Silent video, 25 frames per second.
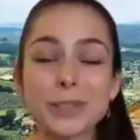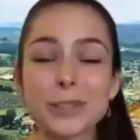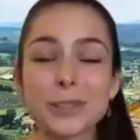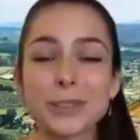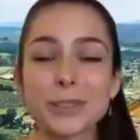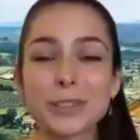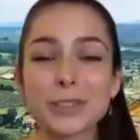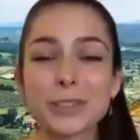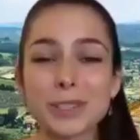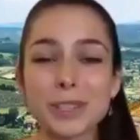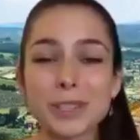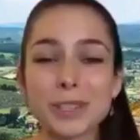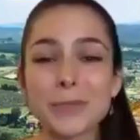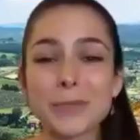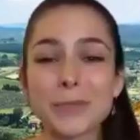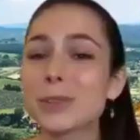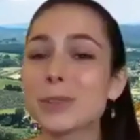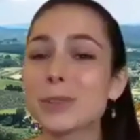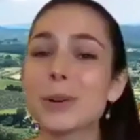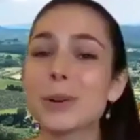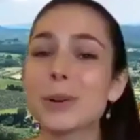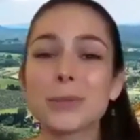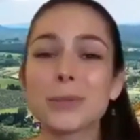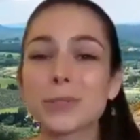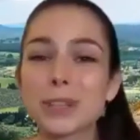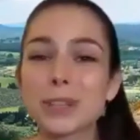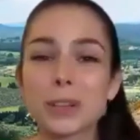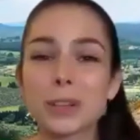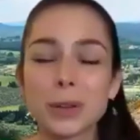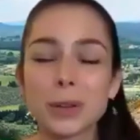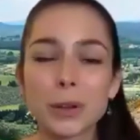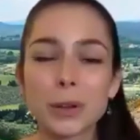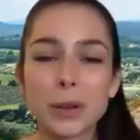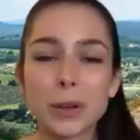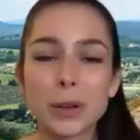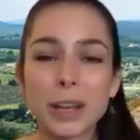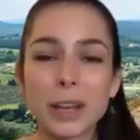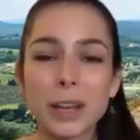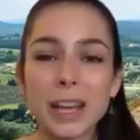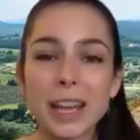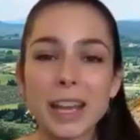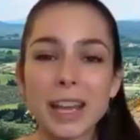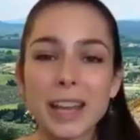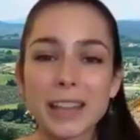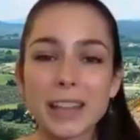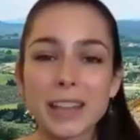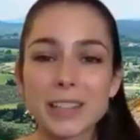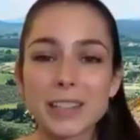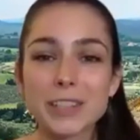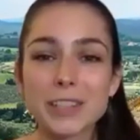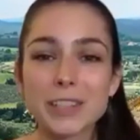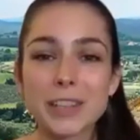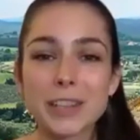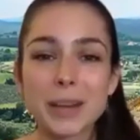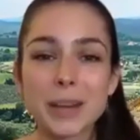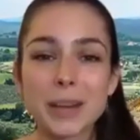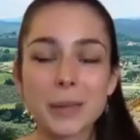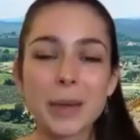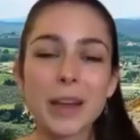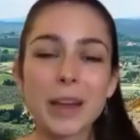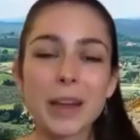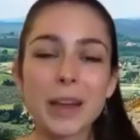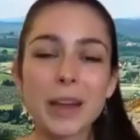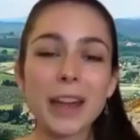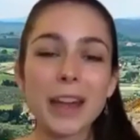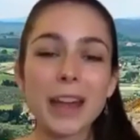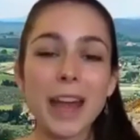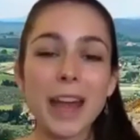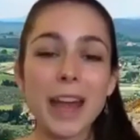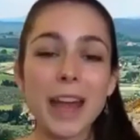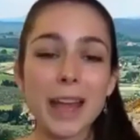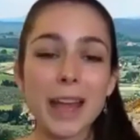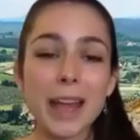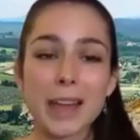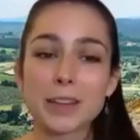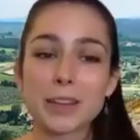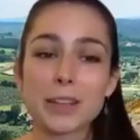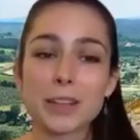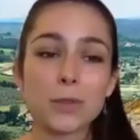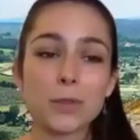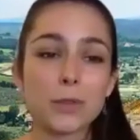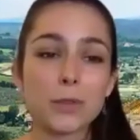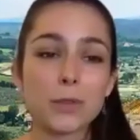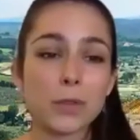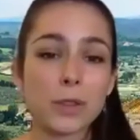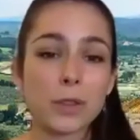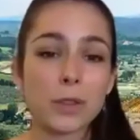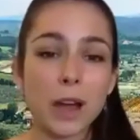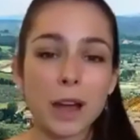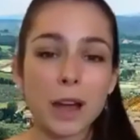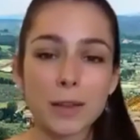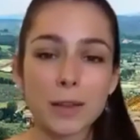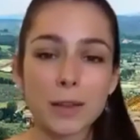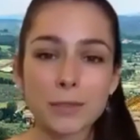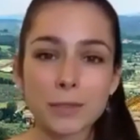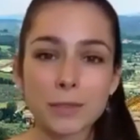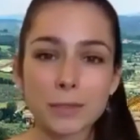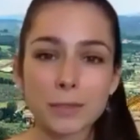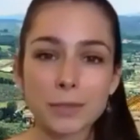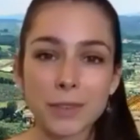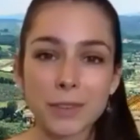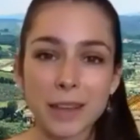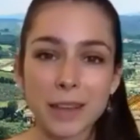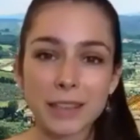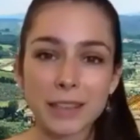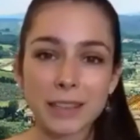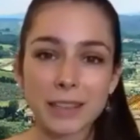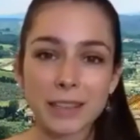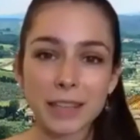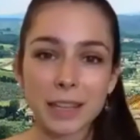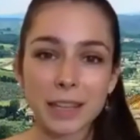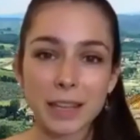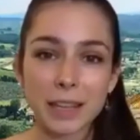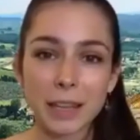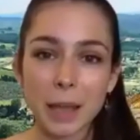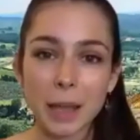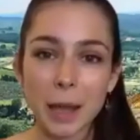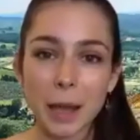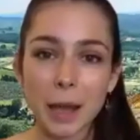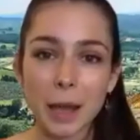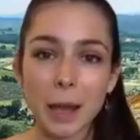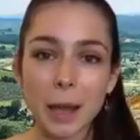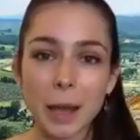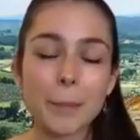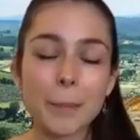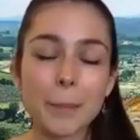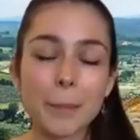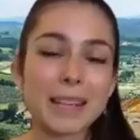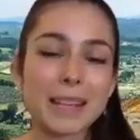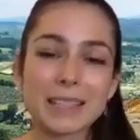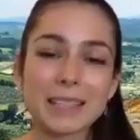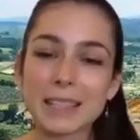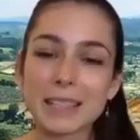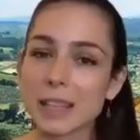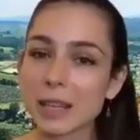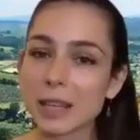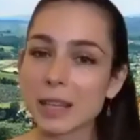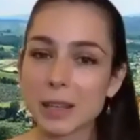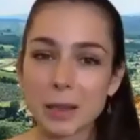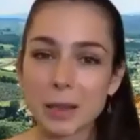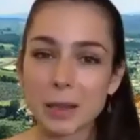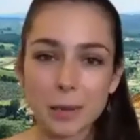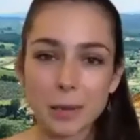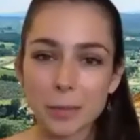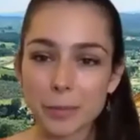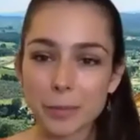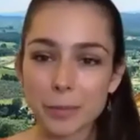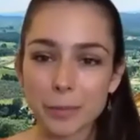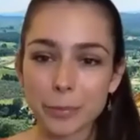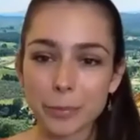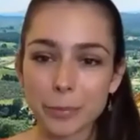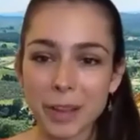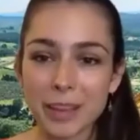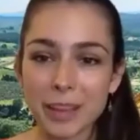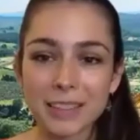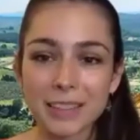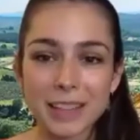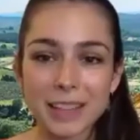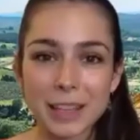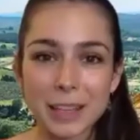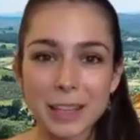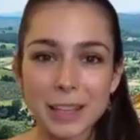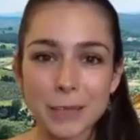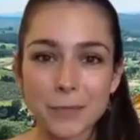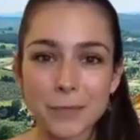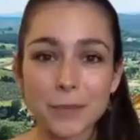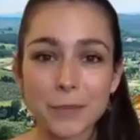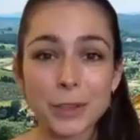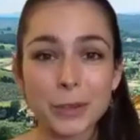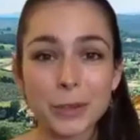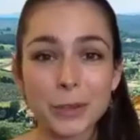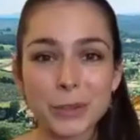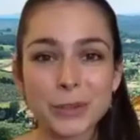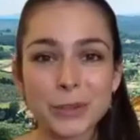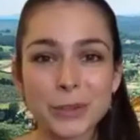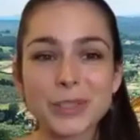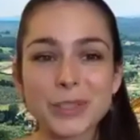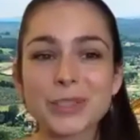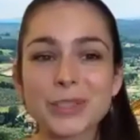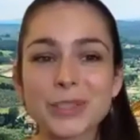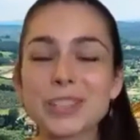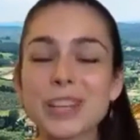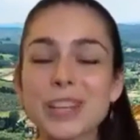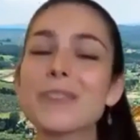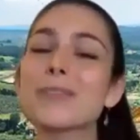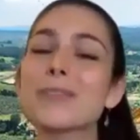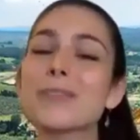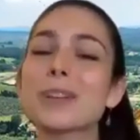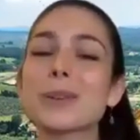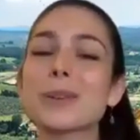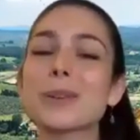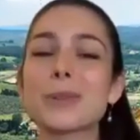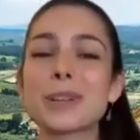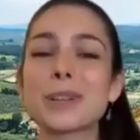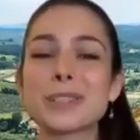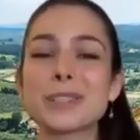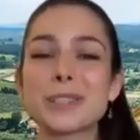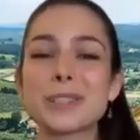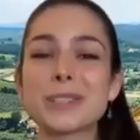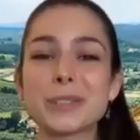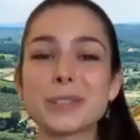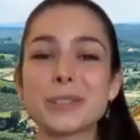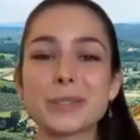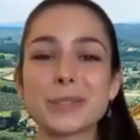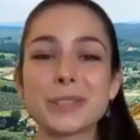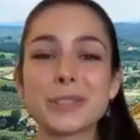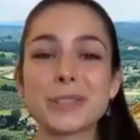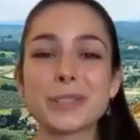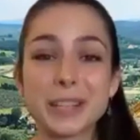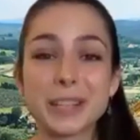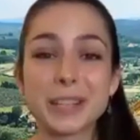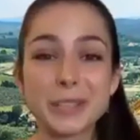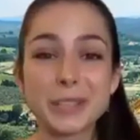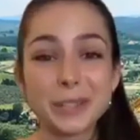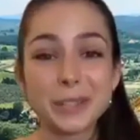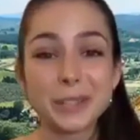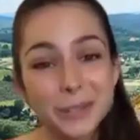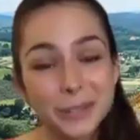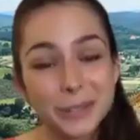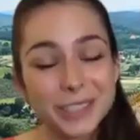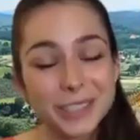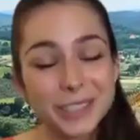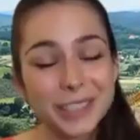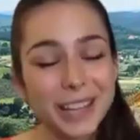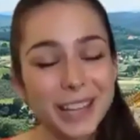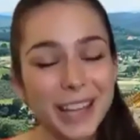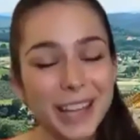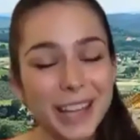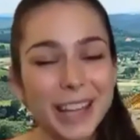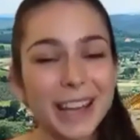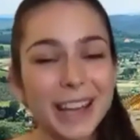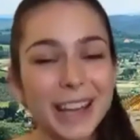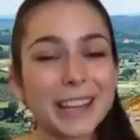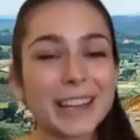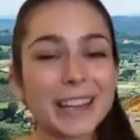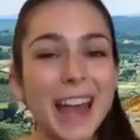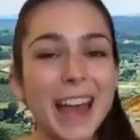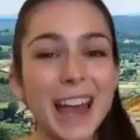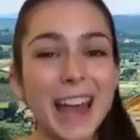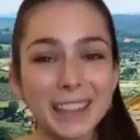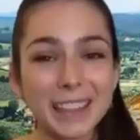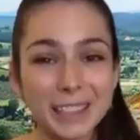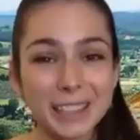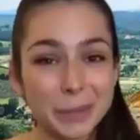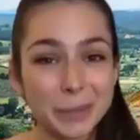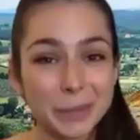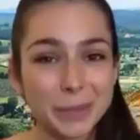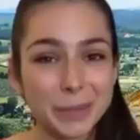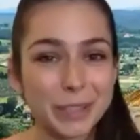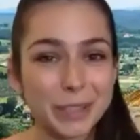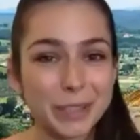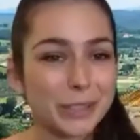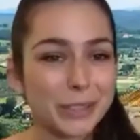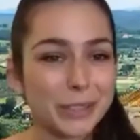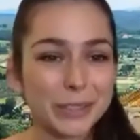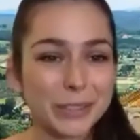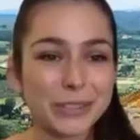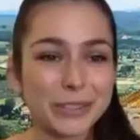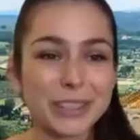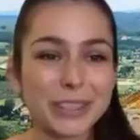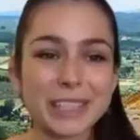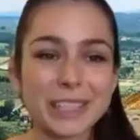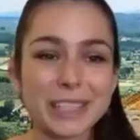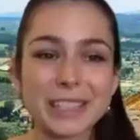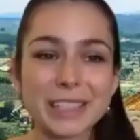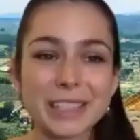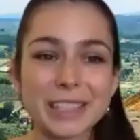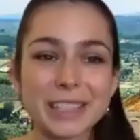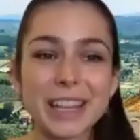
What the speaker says: discovered your own little hidden gem, and you love finding amazing, breathtaking views, you definitely want to stay tuned and add this place to your list.